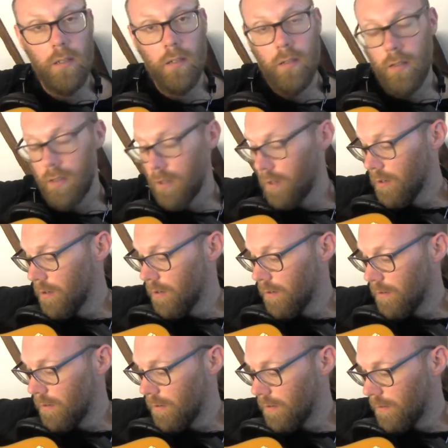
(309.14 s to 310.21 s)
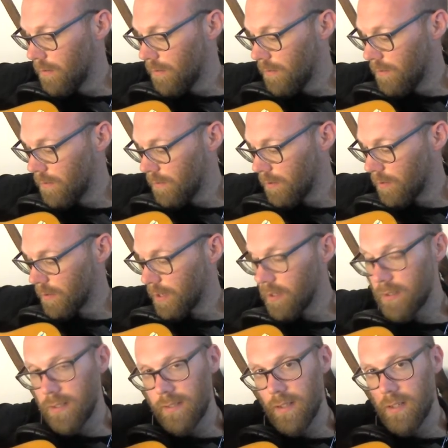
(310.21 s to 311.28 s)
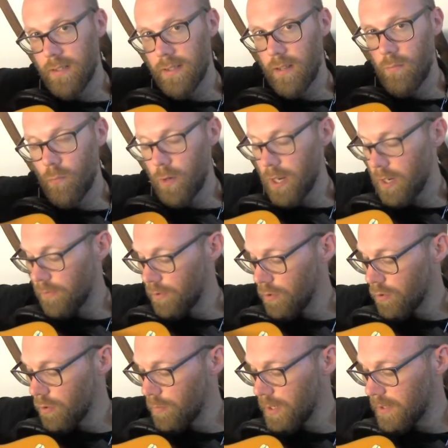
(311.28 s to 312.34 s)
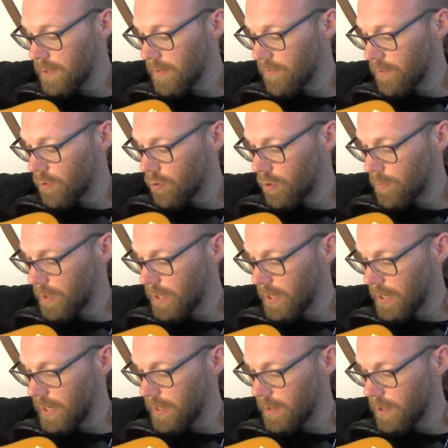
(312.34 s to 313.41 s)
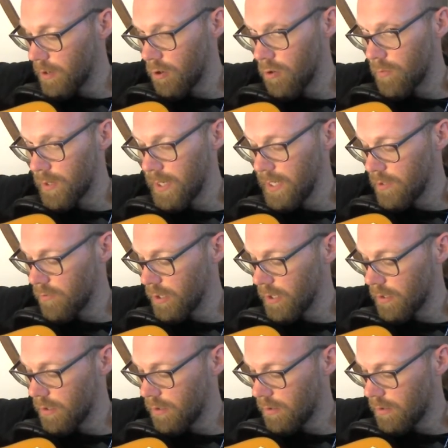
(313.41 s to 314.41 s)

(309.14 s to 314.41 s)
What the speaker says: Okay, because it's going to sound weird if you do a B7 chord, but you hit the open E string.